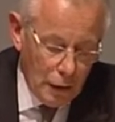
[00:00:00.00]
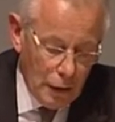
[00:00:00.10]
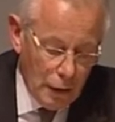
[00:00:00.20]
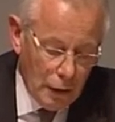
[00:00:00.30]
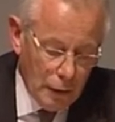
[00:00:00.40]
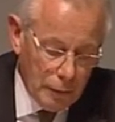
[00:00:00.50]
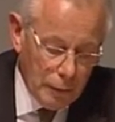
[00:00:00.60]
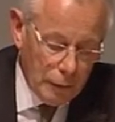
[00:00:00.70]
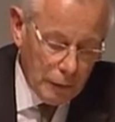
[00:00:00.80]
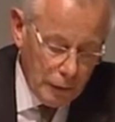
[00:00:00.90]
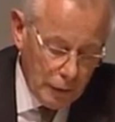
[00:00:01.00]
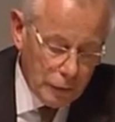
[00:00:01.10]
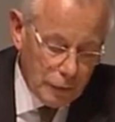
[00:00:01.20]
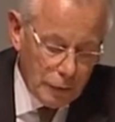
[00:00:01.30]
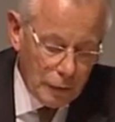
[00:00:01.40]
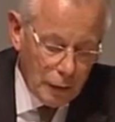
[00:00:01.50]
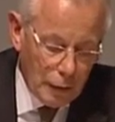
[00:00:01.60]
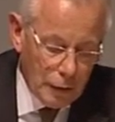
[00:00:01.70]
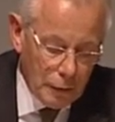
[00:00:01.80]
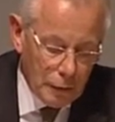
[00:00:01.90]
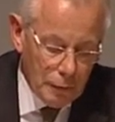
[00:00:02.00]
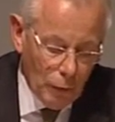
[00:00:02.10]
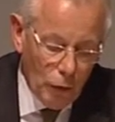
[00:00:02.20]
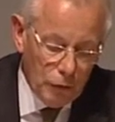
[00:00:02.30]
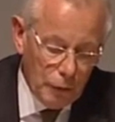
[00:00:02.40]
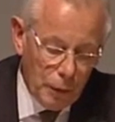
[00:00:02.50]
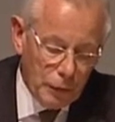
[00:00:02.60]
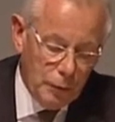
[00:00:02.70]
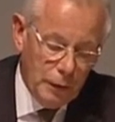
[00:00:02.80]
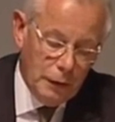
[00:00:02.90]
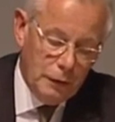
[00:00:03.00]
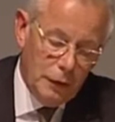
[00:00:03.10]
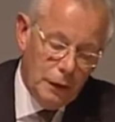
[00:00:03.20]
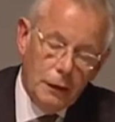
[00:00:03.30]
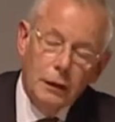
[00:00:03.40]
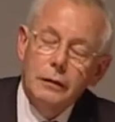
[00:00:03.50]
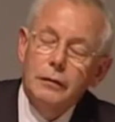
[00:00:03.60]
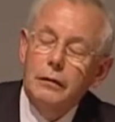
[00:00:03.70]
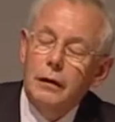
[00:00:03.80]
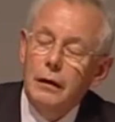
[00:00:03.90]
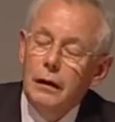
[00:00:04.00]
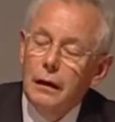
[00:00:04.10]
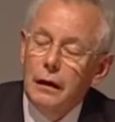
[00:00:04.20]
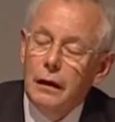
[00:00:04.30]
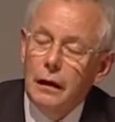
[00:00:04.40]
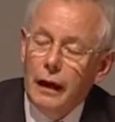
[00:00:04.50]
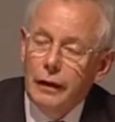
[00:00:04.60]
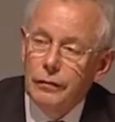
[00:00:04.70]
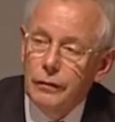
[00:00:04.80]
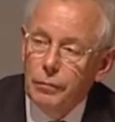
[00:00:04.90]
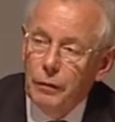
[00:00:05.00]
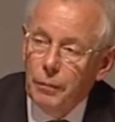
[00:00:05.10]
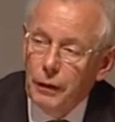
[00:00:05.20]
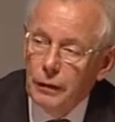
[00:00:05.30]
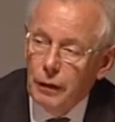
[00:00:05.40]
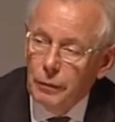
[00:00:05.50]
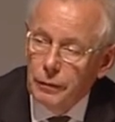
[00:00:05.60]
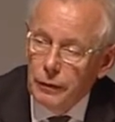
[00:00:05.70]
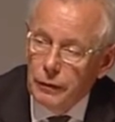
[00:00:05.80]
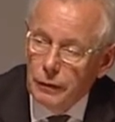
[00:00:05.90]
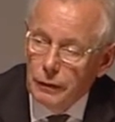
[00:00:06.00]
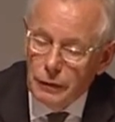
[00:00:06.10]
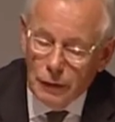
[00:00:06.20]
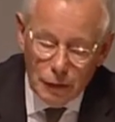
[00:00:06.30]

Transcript: there is more of a possibility that ISAs will be adopted